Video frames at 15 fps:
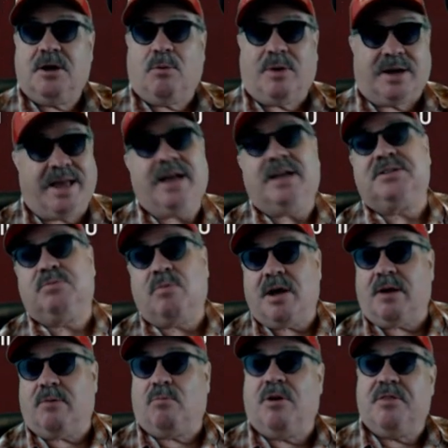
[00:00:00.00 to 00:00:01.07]
Well, guess
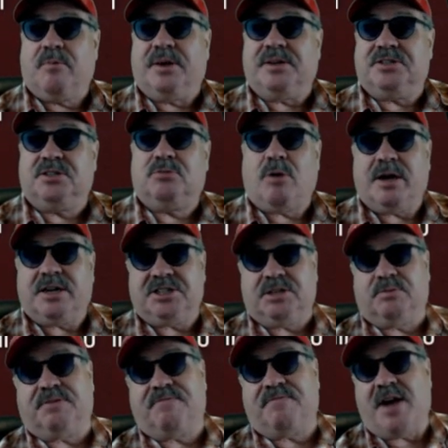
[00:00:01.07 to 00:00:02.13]
what? One of the reasons why
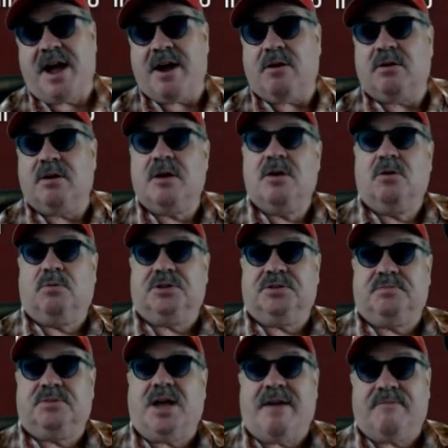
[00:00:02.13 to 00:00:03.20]
she was fired
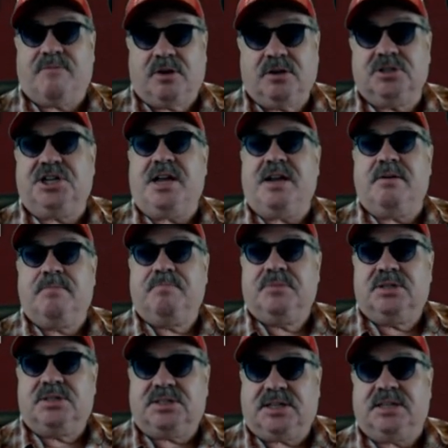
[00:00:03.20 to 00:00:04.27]
was divulging
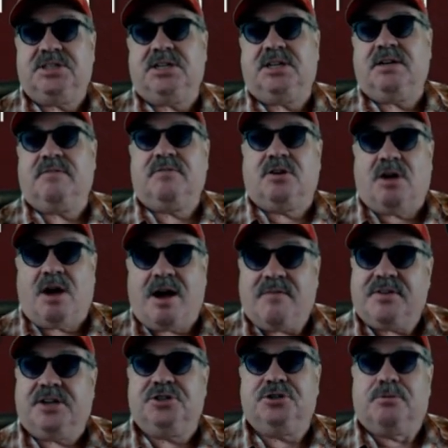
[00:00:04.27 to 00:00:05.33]
sensitive,
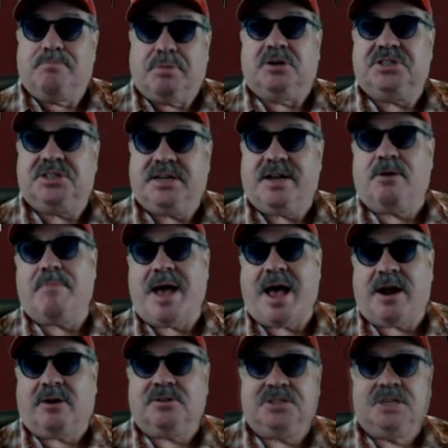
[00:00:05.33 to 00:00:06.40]
confidential personnel
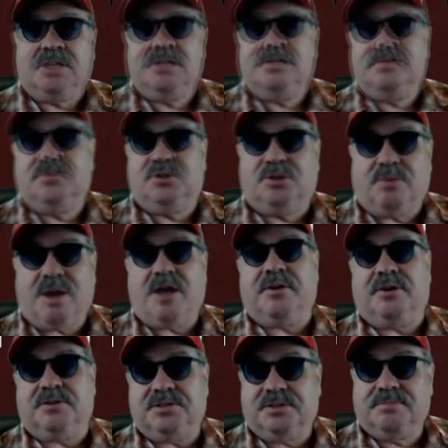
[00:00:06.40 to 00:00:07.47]
matters to
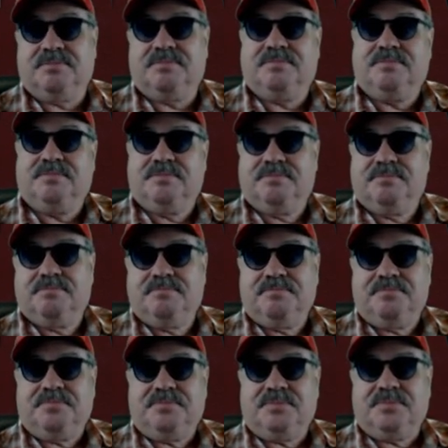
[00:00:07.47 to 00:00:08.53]
others.
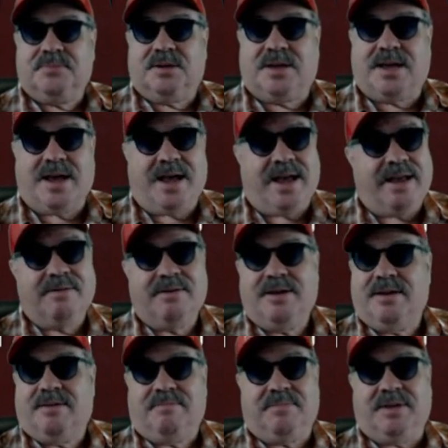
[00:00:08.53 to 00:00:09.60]
Okay?
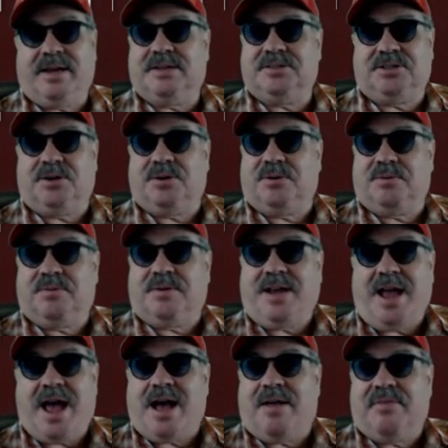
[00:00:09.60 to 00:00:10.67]
And so,
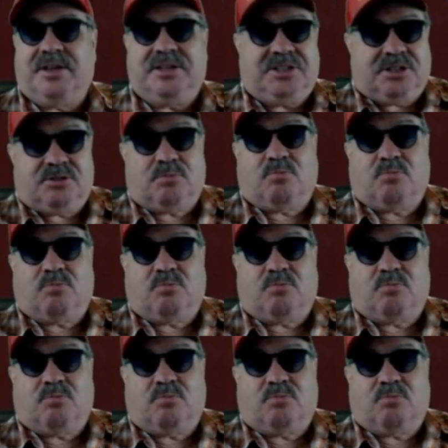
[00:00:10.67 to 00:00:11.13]
yeah, this is